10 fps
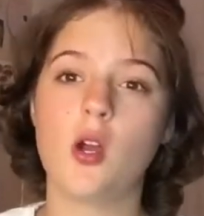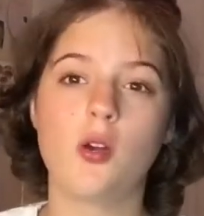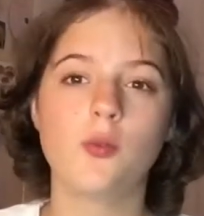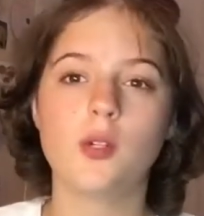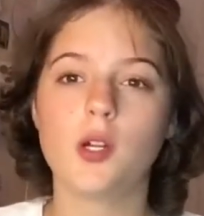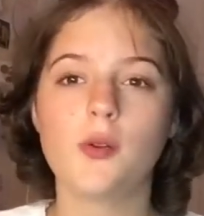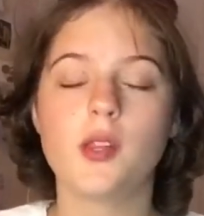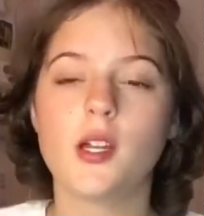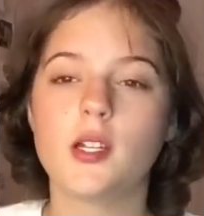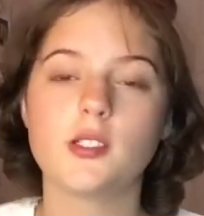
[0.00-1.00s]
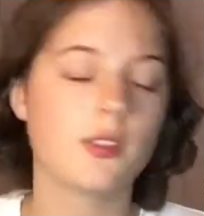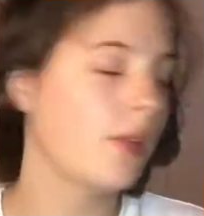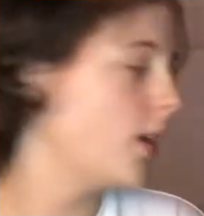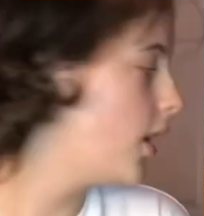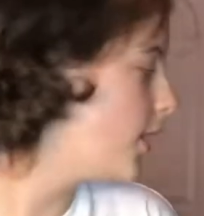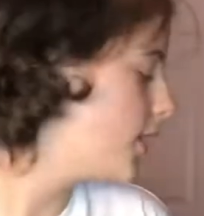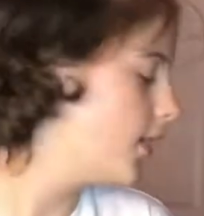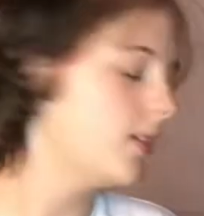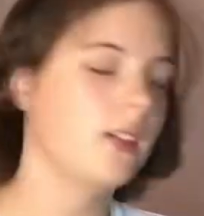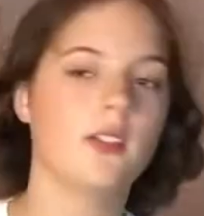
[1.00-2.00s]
we'll go with it. I actually quite like it.